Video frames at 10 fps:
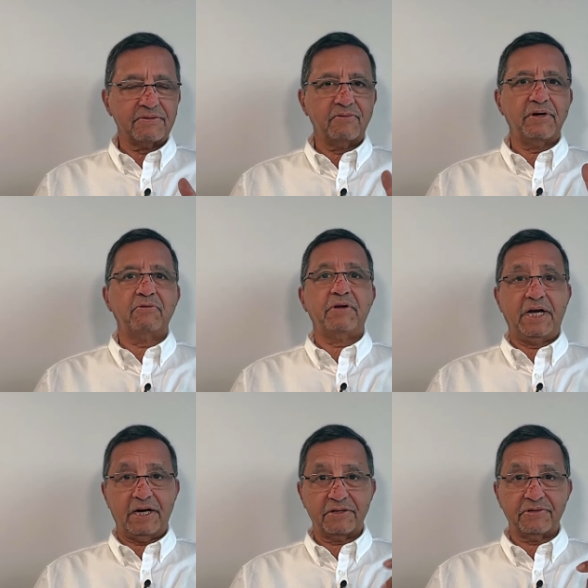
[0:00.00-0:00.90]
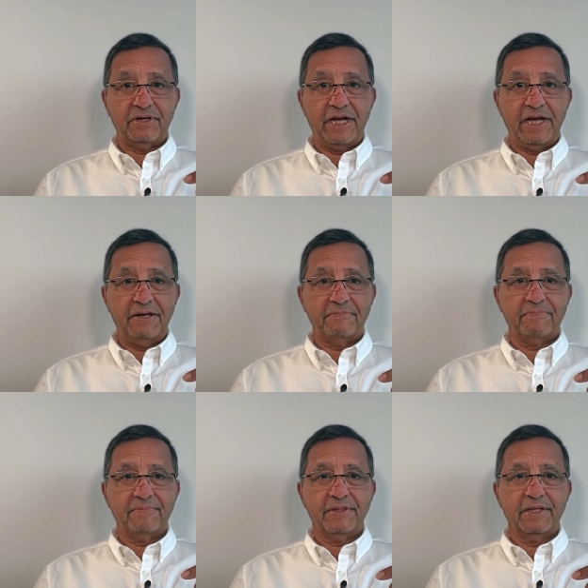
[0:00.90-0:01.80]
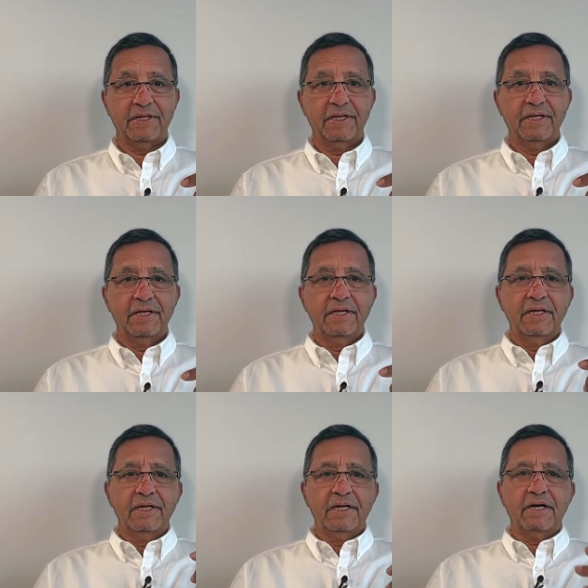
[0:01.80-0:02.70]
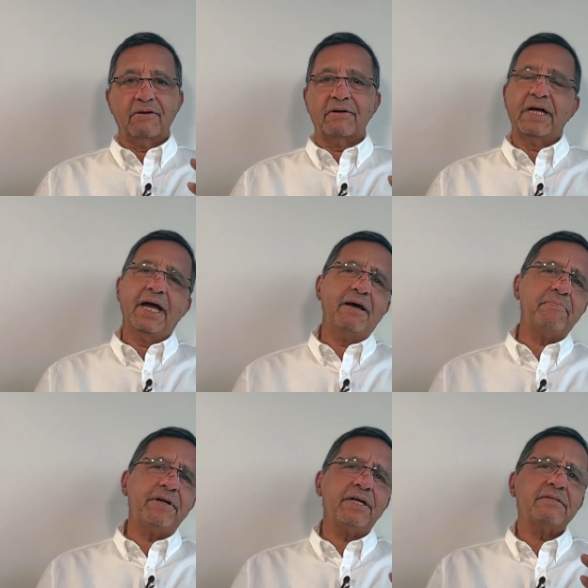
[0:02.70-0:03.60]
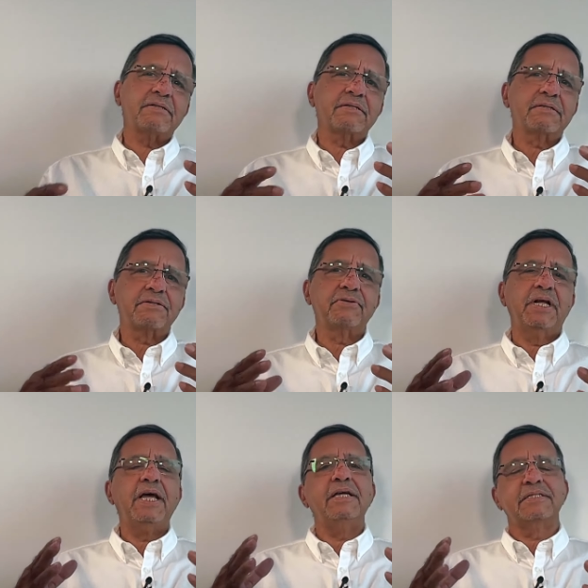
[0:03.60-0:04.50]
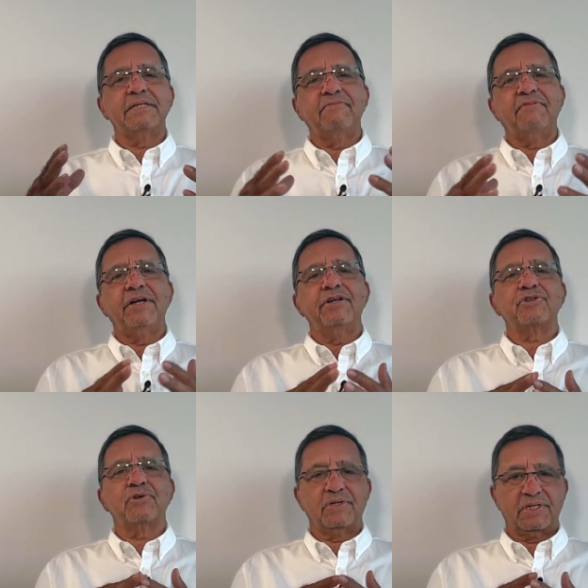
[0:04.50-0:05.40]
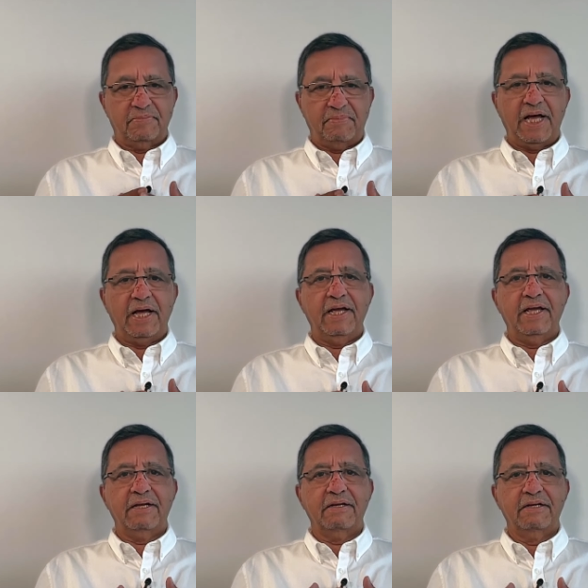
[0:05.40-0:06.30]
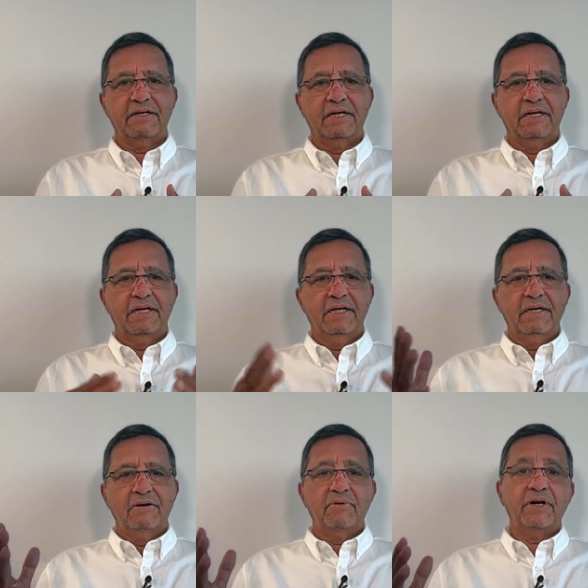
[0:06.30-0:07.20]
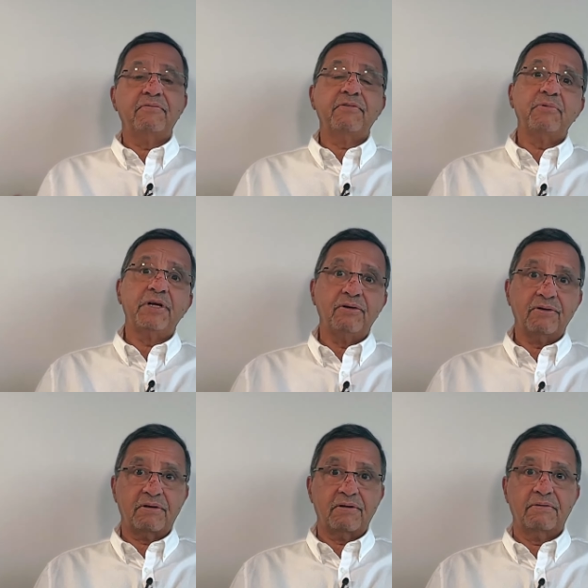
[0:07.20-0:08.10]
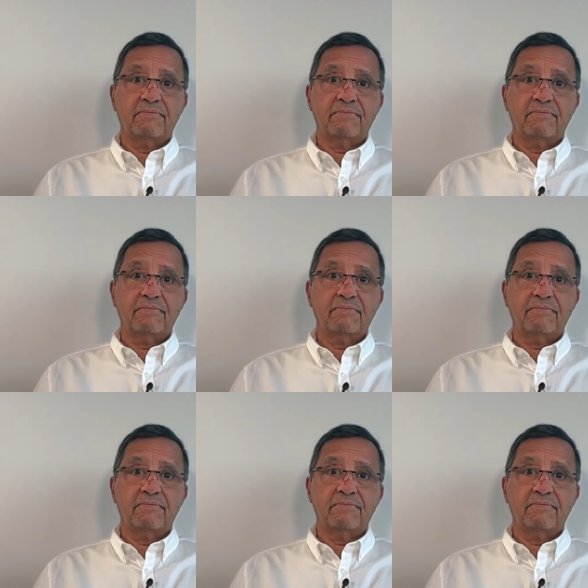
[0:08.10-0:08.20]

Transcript: where we are today. Now, happiness today is in very short supply. Wherever we look,